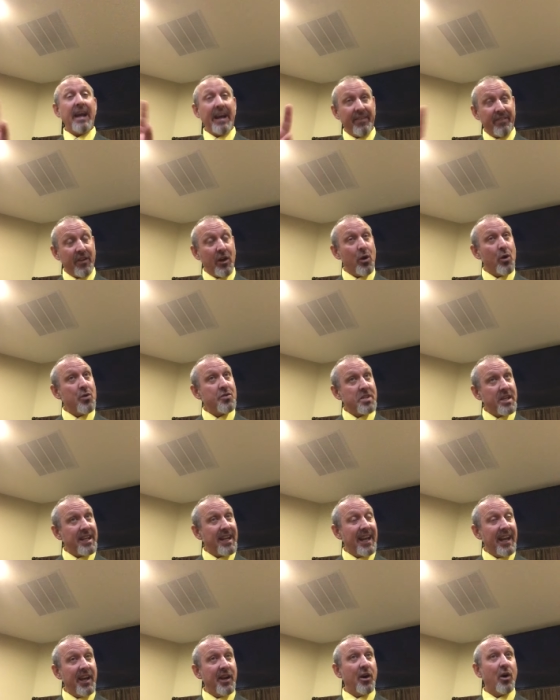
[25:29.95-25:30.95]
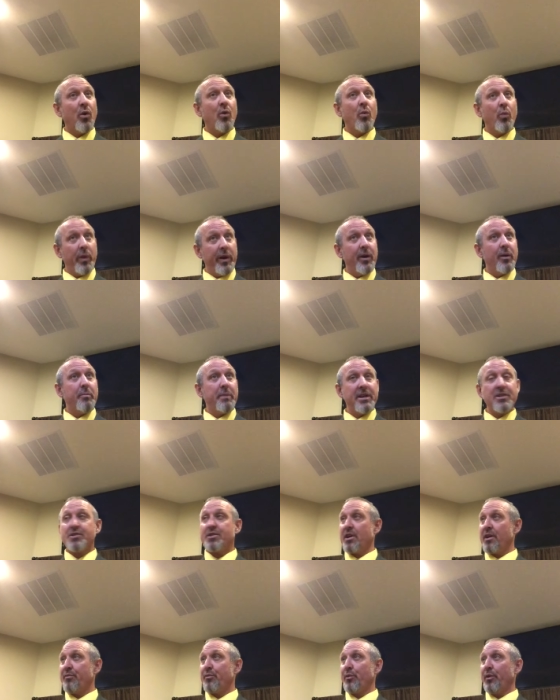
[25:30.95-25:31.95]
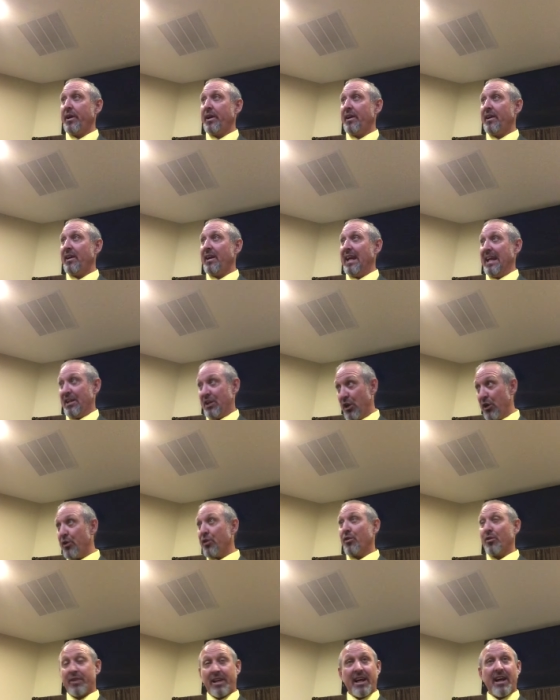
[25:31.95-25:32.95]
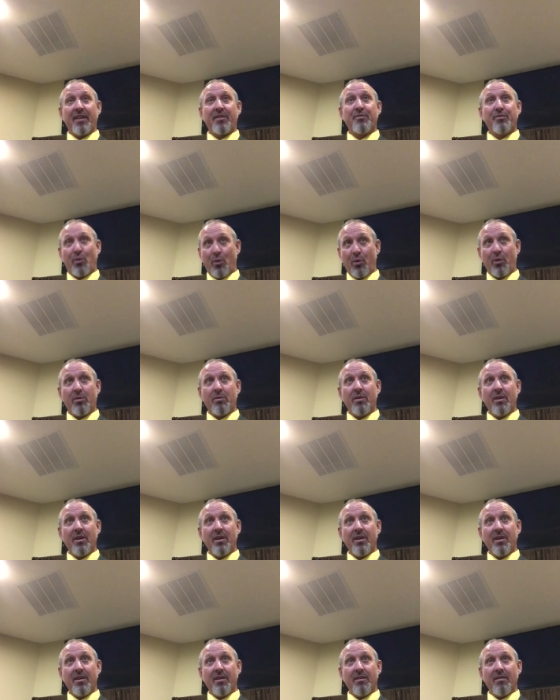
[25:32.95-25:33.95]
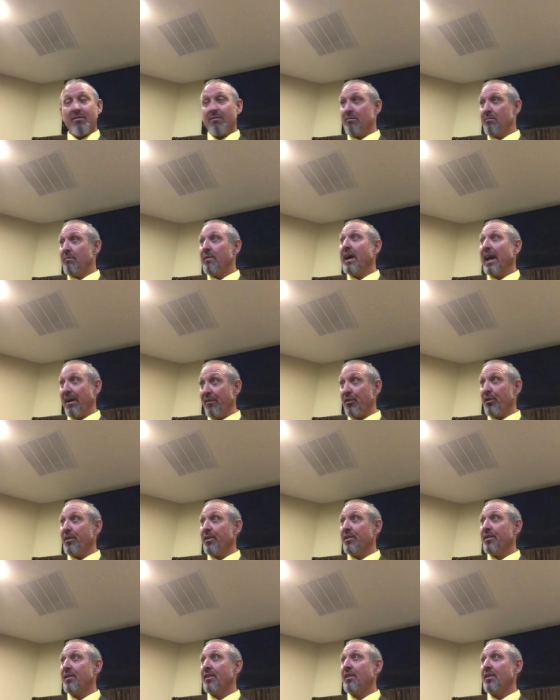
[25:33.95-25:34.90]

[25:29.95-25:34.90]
And those in hell will be suffering eternal death forever